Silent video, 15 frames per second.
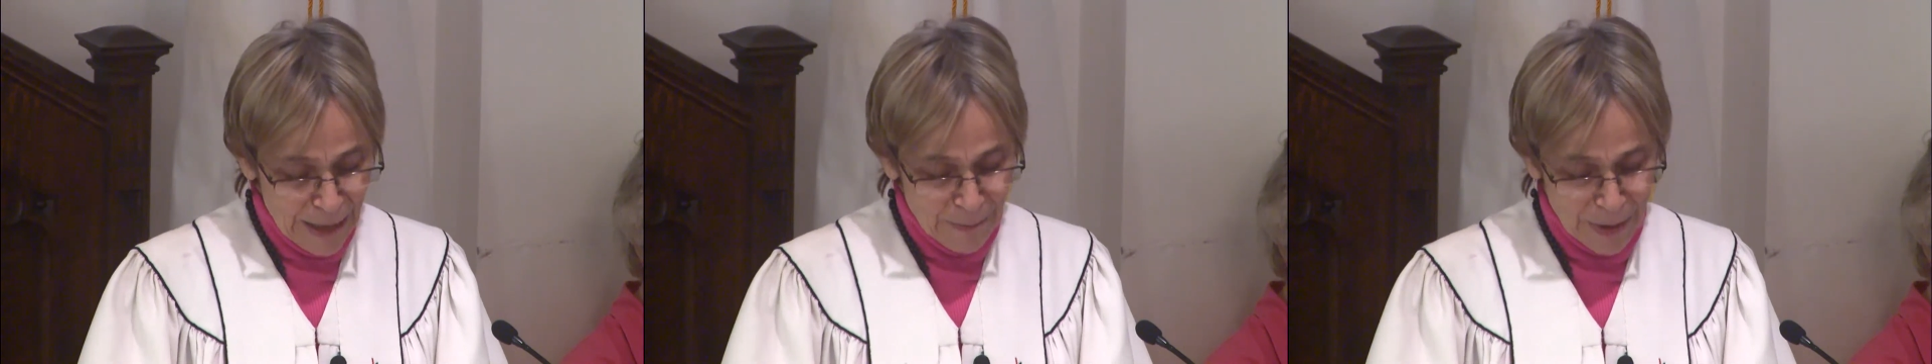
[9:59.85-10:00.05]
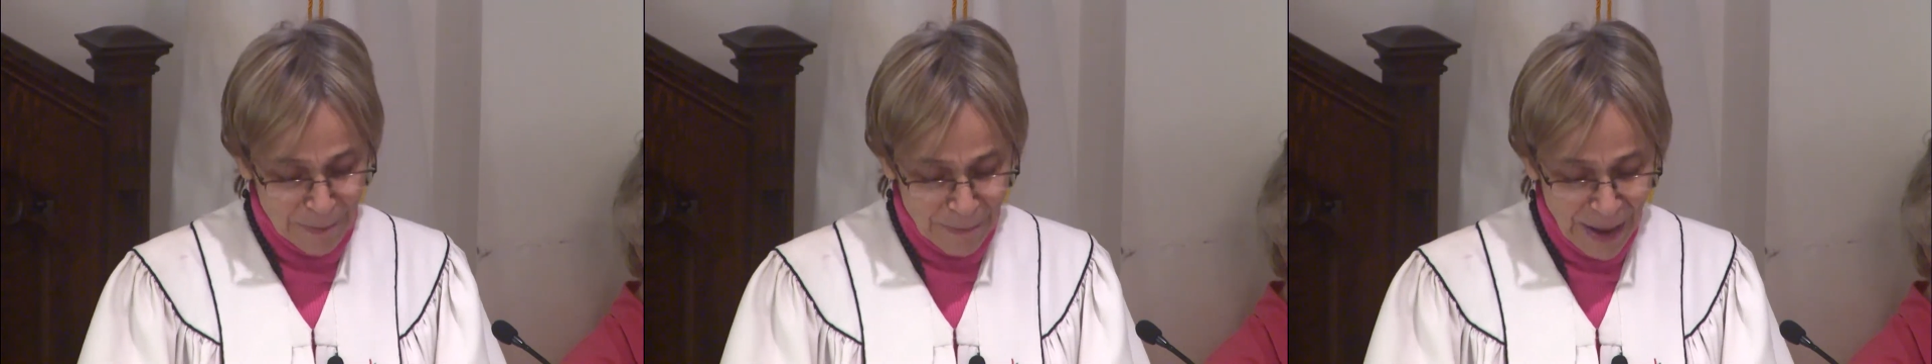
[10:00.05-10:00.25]

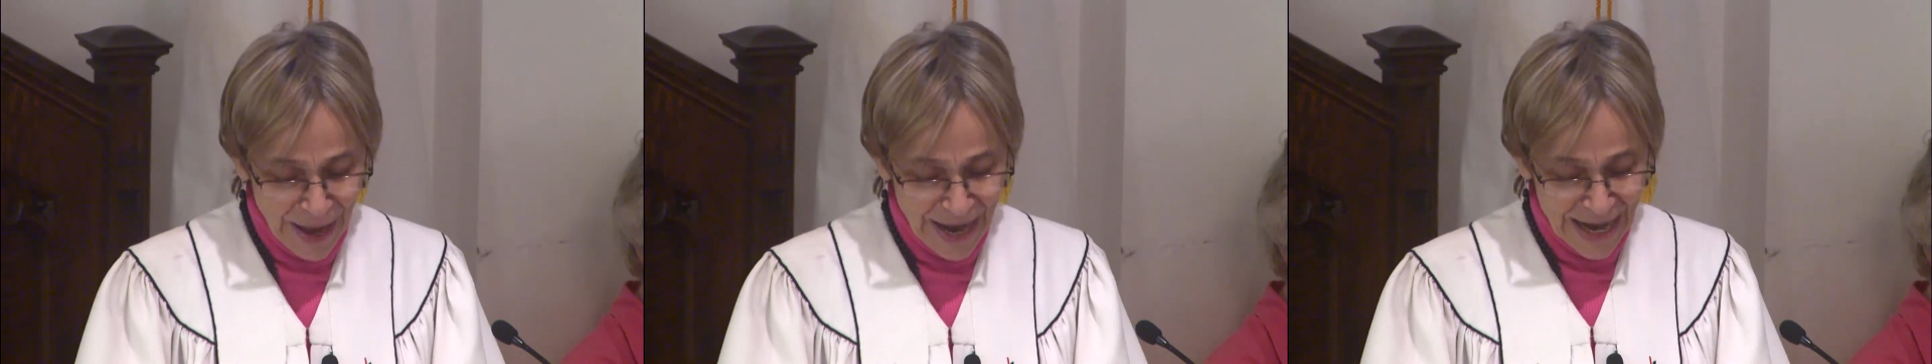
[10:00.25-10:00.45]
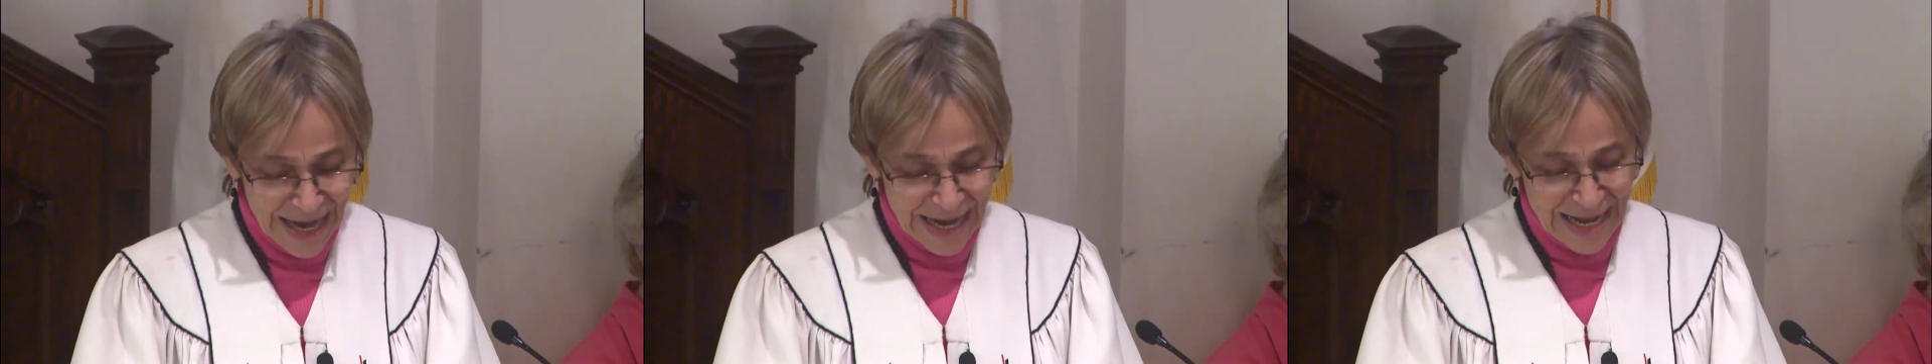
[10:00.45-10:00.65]
But
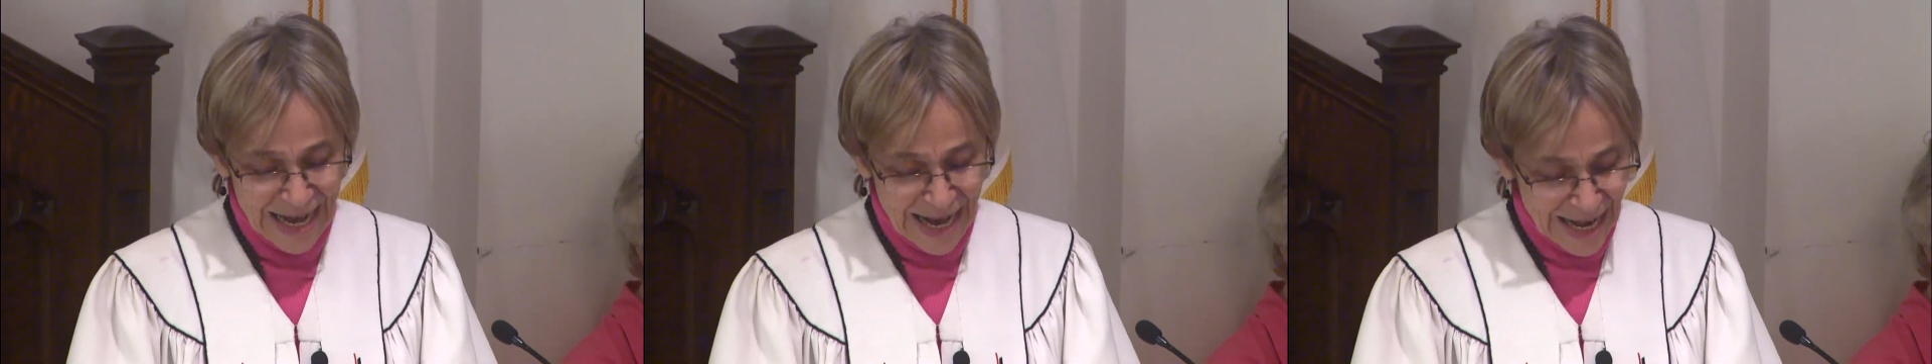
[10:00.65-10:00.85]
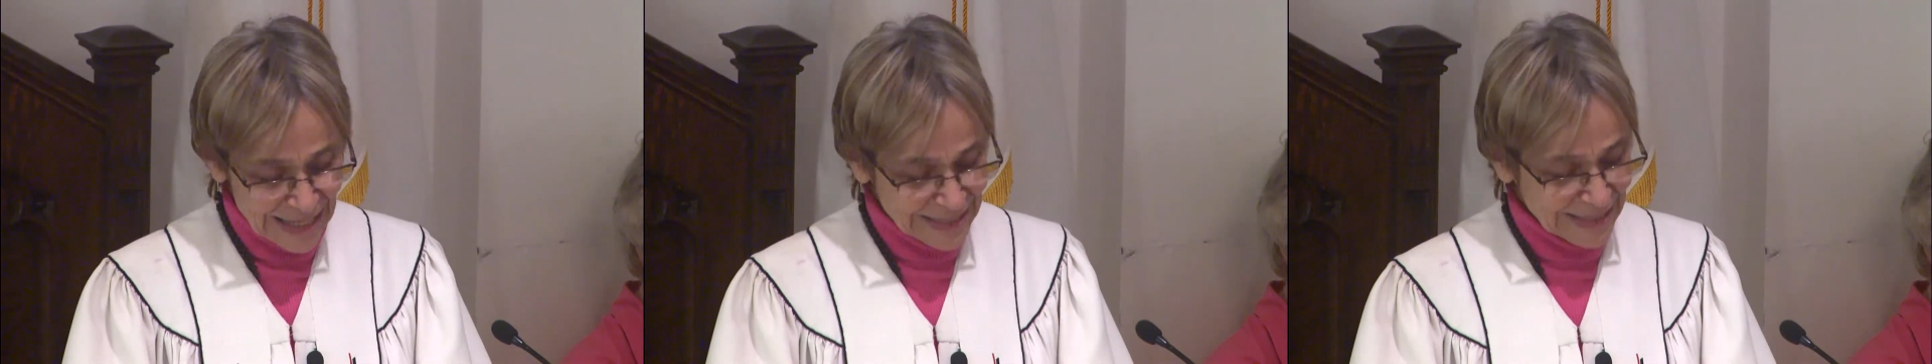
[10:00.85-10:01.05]
my
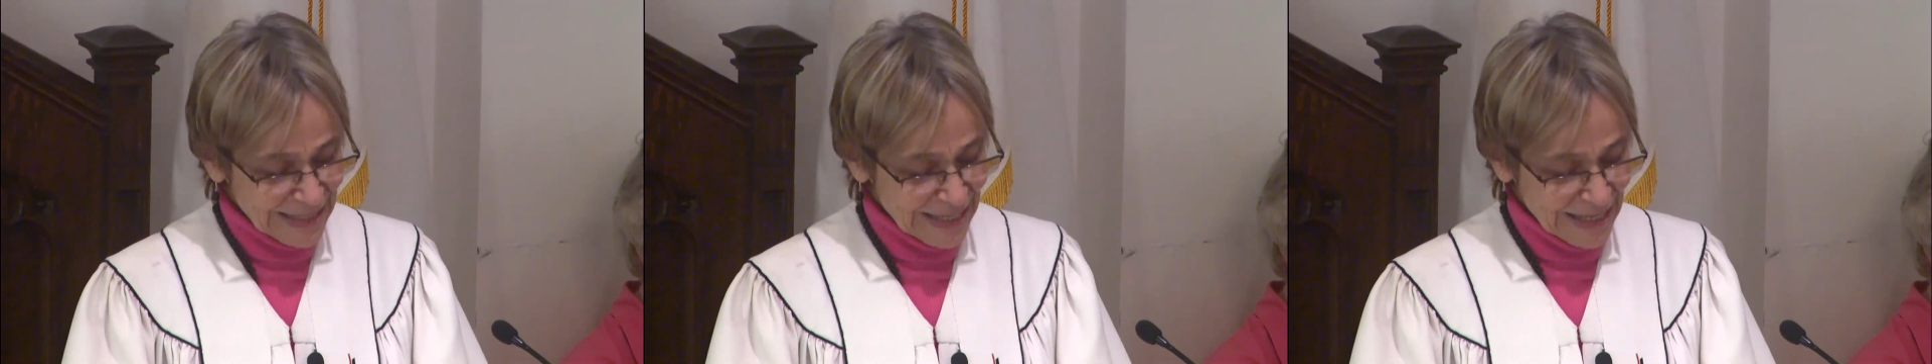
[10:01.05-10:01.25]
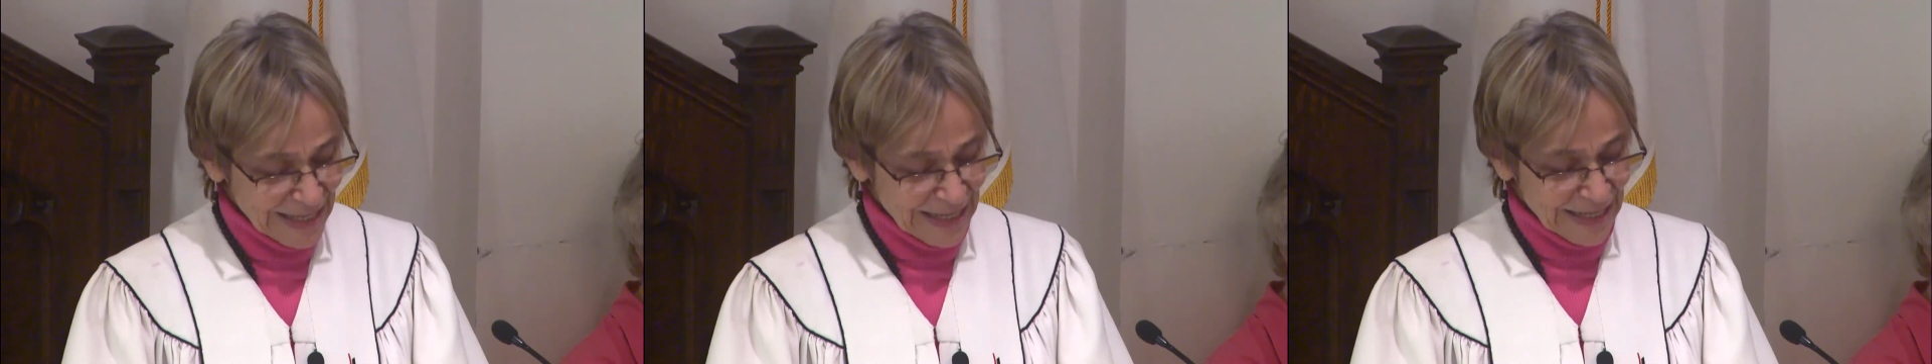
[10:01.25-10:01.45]
guess
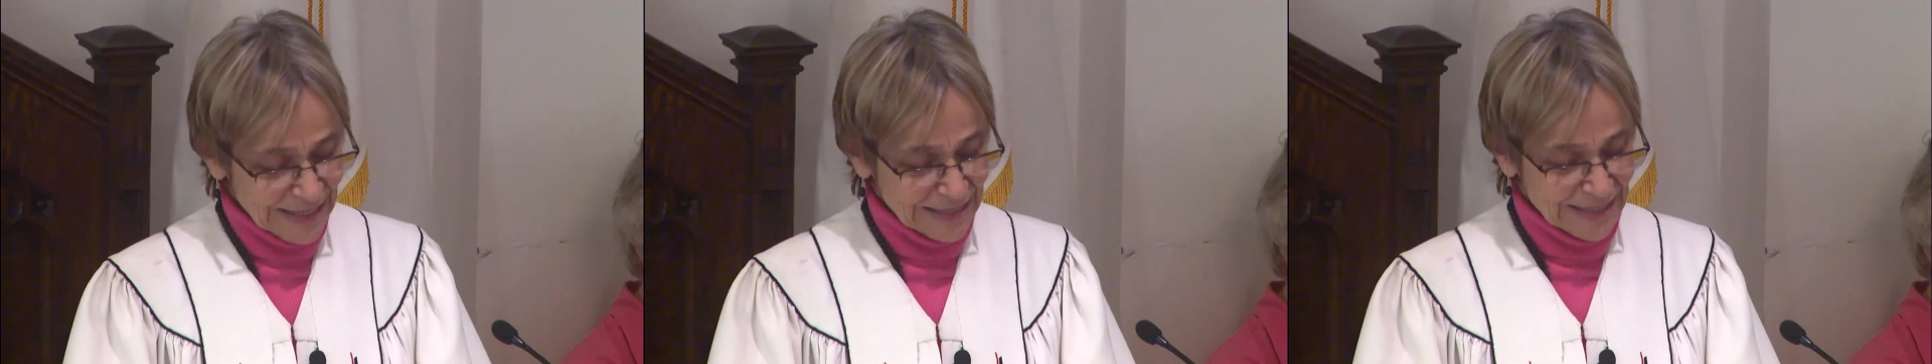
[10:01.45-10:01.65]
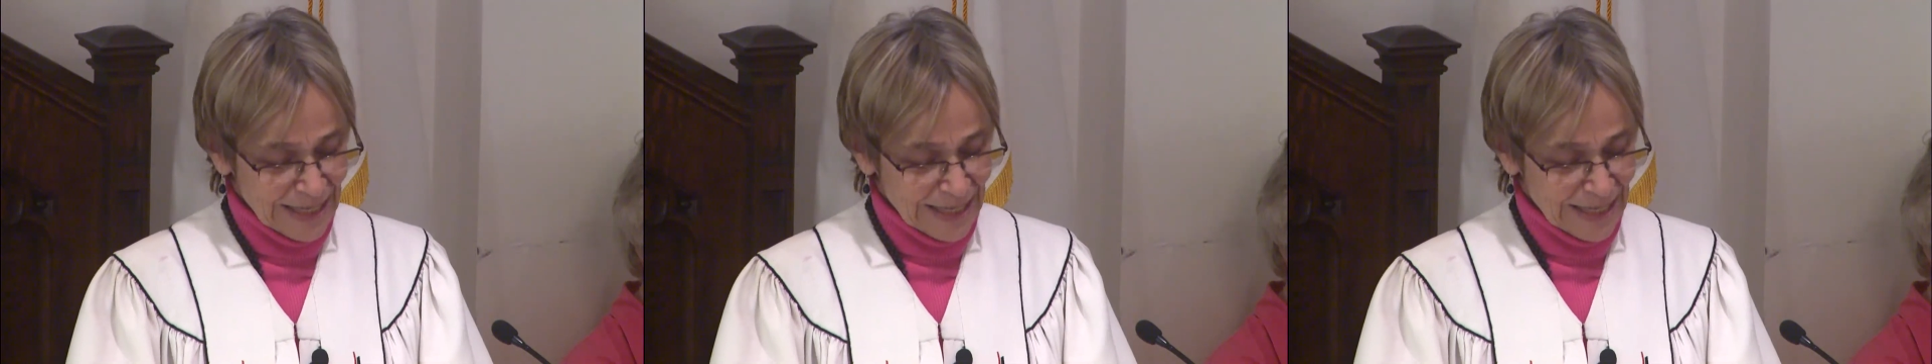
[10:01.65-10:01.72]
is